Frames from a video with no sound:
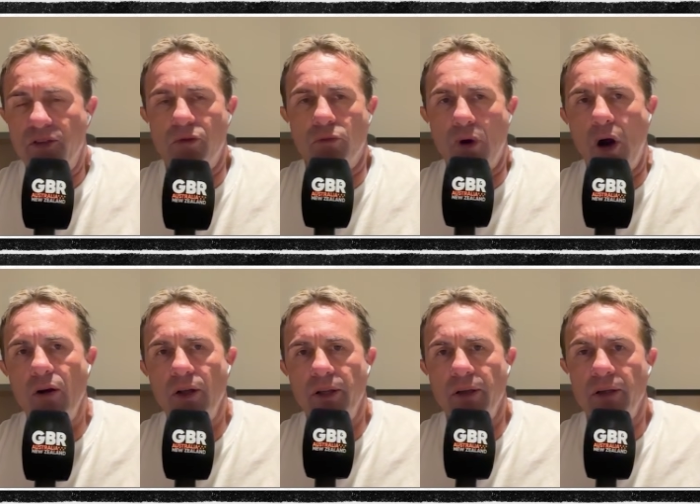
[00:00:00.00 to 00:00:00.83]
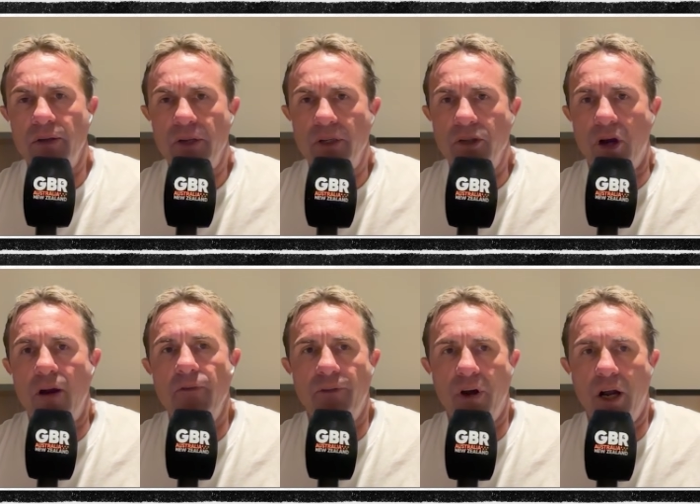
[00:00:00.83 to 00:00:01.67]
rock of the
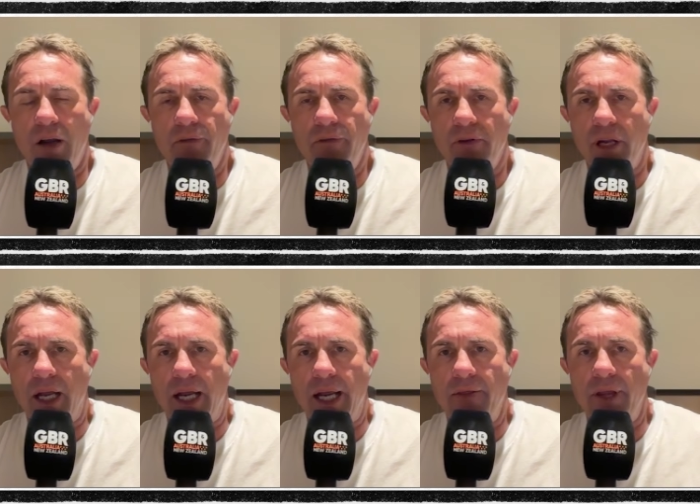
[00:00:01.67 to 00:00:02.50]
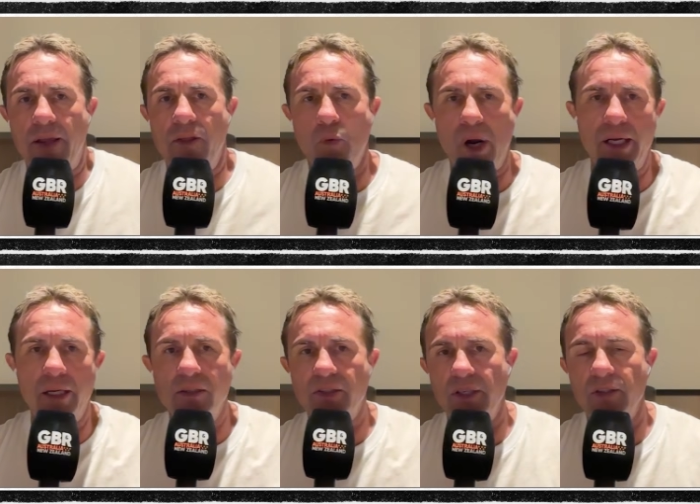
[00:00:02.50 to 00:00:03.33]
tight 5 and the one
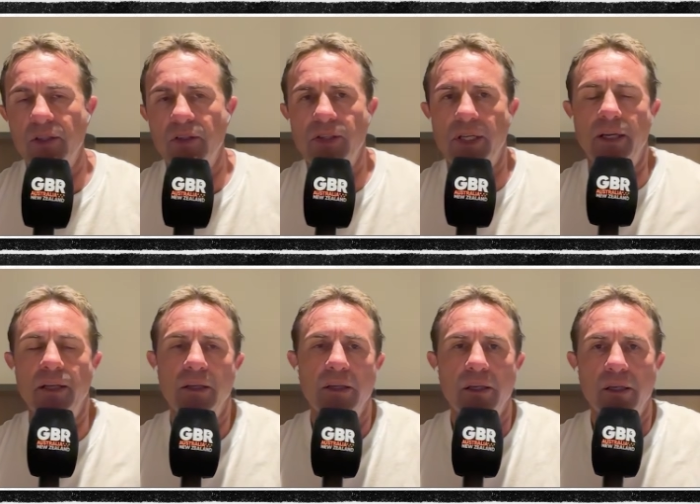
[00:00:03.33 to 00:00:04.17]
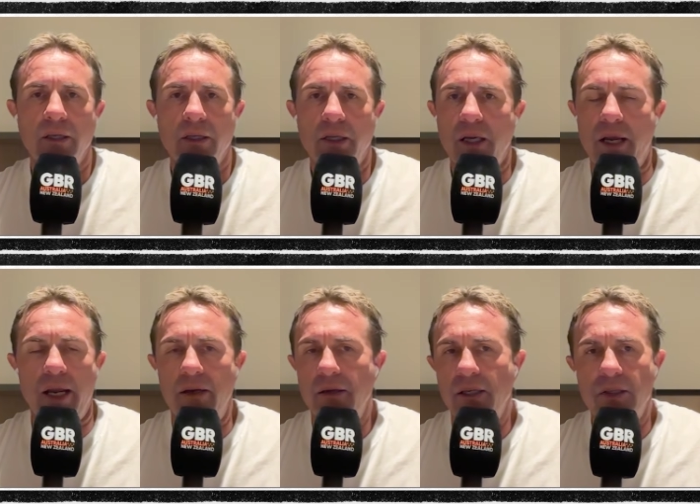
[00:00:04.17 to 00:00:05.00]
consistency,
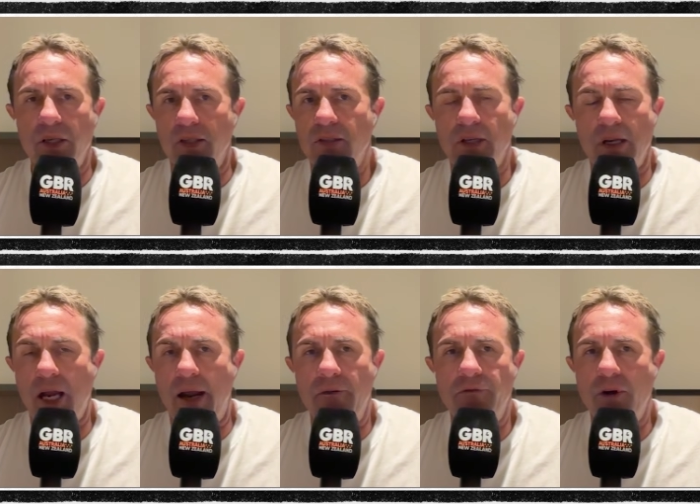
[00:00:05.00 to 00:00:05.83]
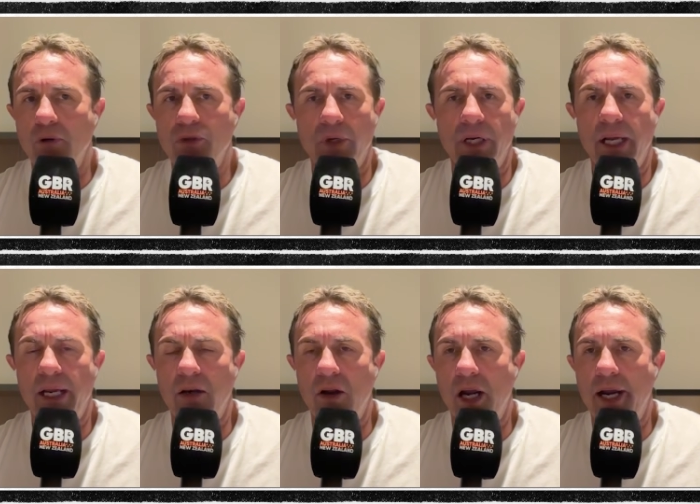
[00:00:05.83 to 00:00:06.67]
and just unfaltering
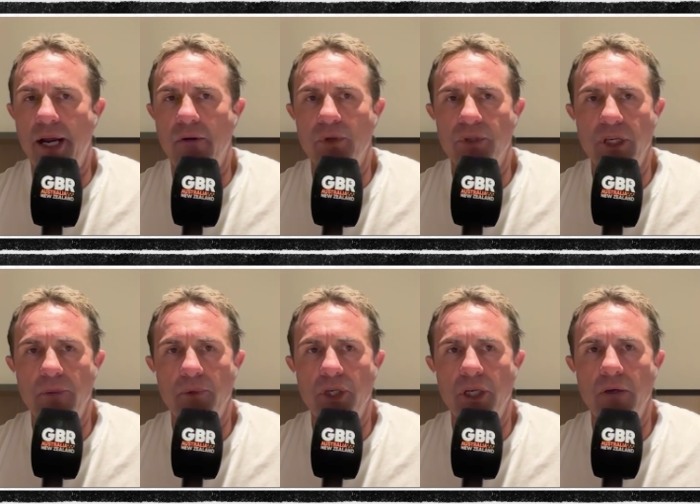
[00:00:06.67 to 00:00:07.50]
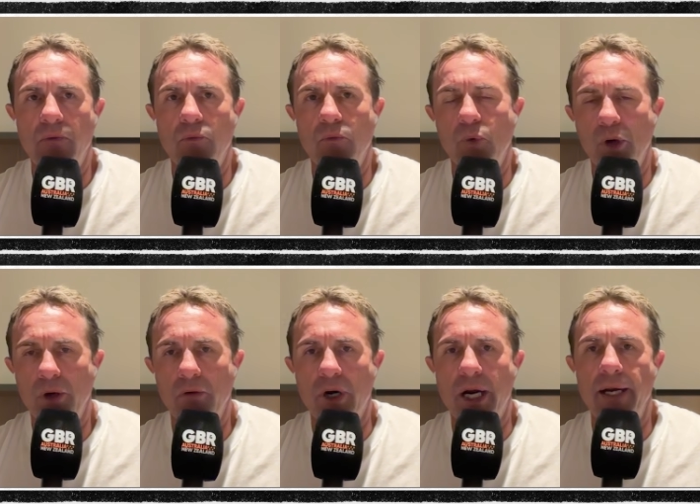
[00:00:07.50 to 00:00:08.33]
at line-out reception,
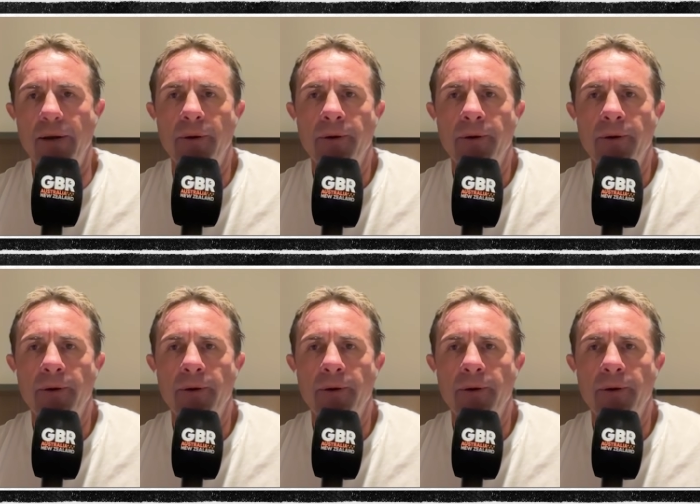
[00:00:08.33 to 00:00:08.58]
work rate.